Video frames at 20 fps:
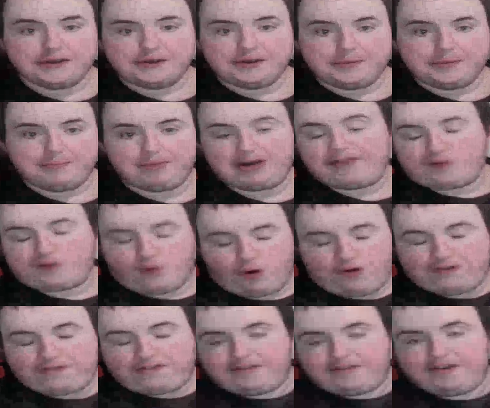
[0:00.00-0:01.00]
But of
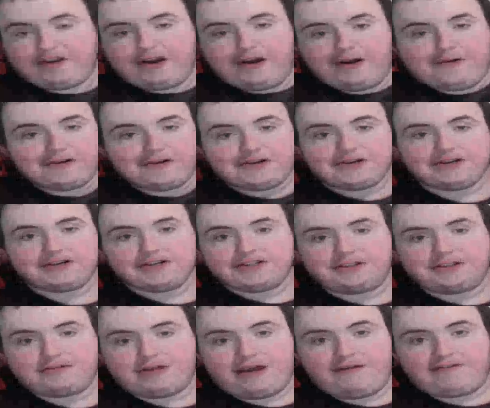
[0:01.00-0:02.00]
course, you know,
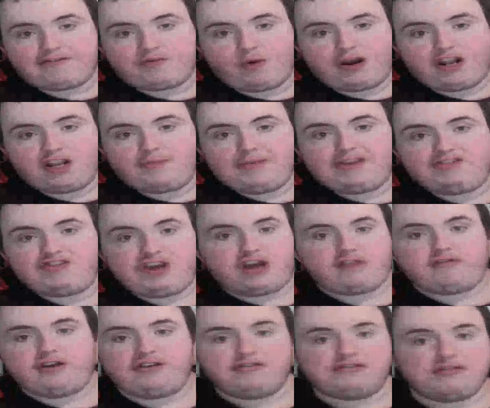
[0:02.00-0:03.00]
the refs wanted to be
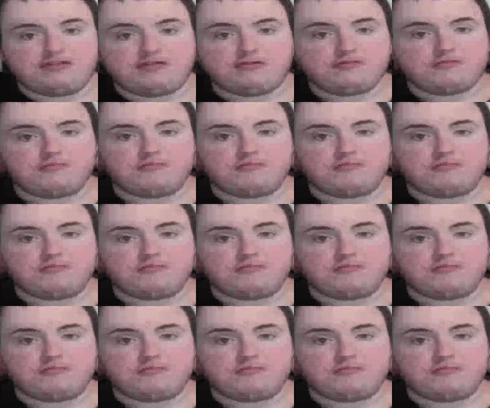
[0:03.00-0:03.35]
generous.